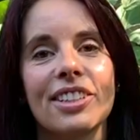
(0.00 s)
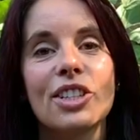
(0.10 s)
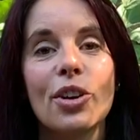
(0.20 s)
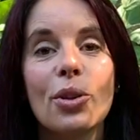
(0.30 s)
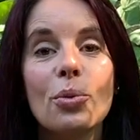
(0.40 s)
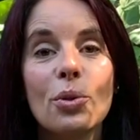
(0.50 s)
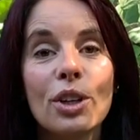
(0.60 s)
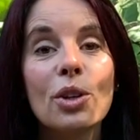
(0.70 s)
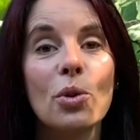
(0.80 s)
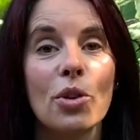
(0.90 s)
So the
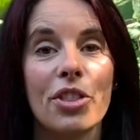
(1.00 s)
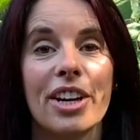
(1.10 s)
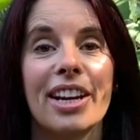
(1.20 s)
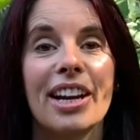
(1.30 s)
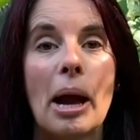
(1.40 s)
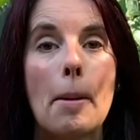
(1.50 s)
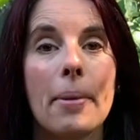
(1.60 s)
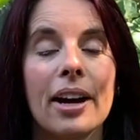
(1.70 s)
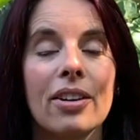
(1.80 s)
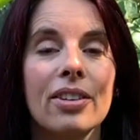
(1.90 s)
really cool thing
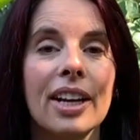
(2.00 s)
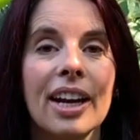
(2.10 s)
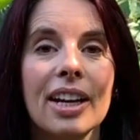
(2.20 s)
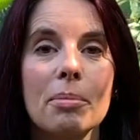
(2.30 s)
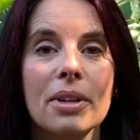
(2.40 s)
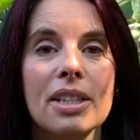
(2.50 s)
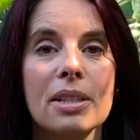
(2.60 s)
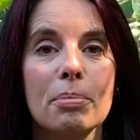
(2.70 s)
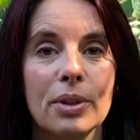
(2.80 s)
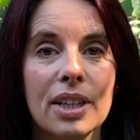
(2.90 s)
about
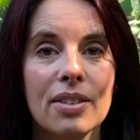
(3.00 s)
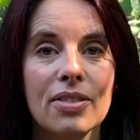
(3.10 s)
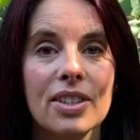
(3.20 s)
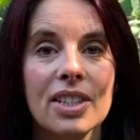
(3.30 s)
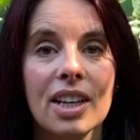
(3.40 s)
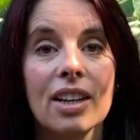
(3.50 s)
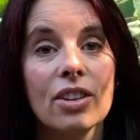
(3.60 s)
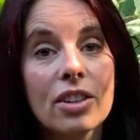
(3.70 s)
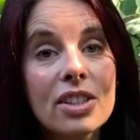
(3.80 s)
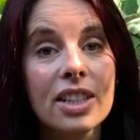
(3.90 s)
animist belief is that it
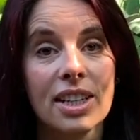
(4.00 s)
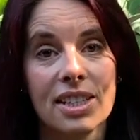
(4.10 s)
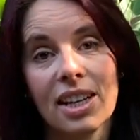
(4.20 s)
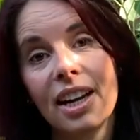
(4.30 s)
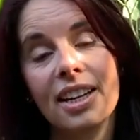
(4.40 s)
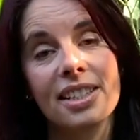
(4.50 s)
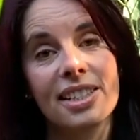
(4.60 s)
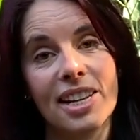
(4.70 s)
looks like science is